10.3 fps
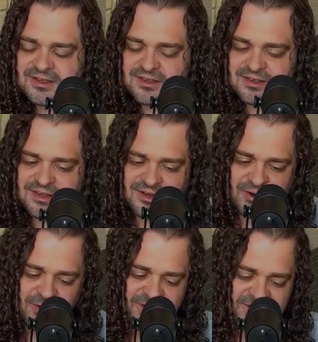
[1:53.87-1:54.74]
and
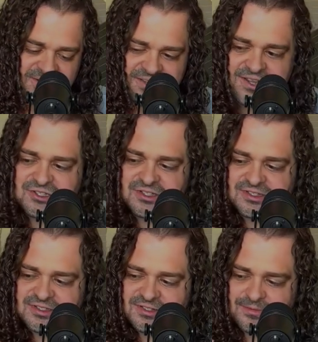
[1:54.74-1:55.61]
according to
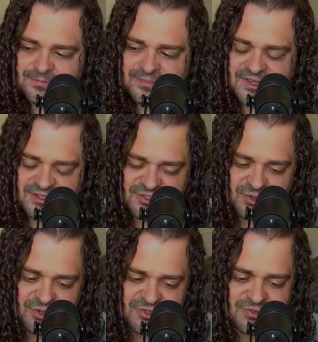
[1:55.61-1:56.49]
legend, a
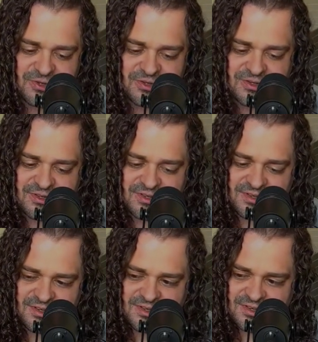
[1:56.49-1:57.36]
sorcerer
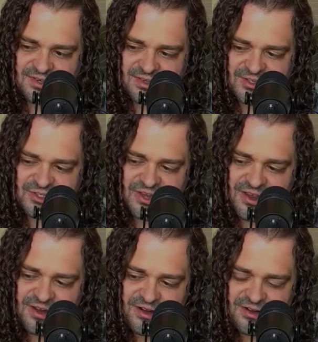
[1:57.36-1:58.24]
in the
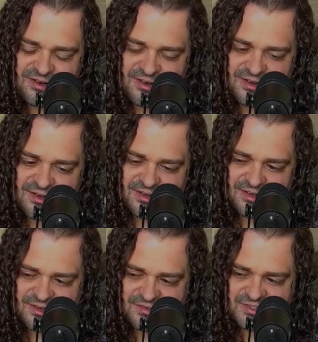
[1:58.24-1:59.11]
chair
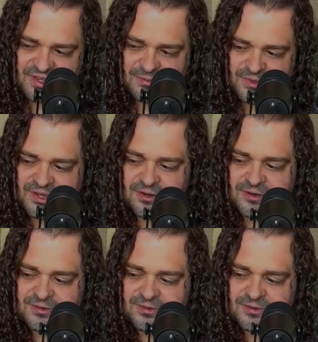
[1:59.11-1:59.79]
of St. Peter.